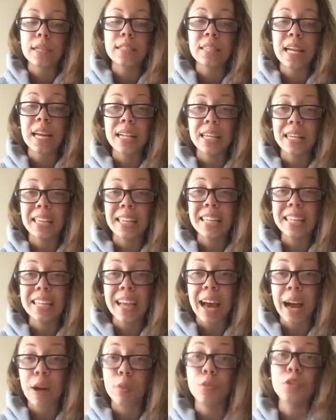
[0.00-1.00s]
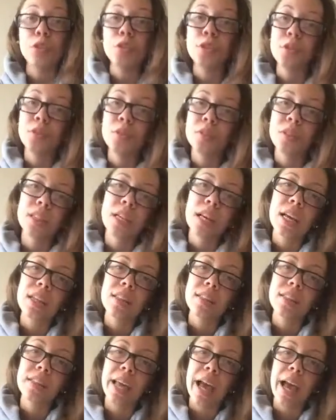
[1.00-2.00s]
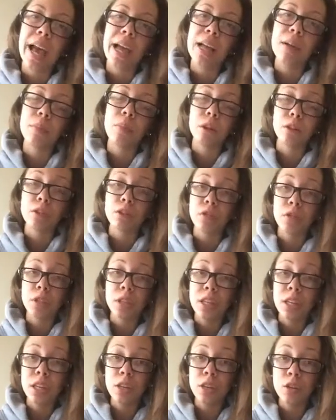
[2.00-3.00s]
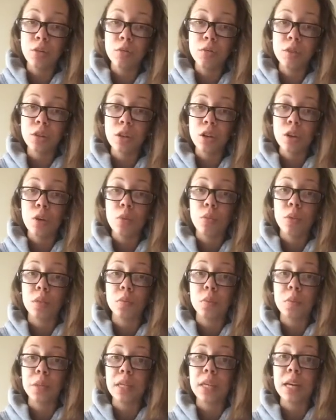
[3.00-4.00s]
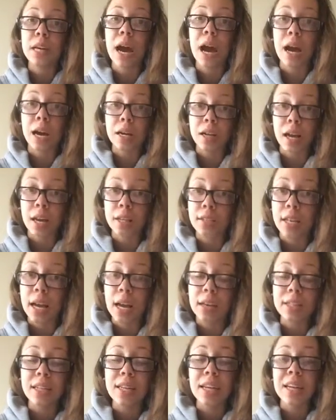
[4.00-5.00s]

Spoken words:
Techniques I would use that Martin Luther King used would be eye contact.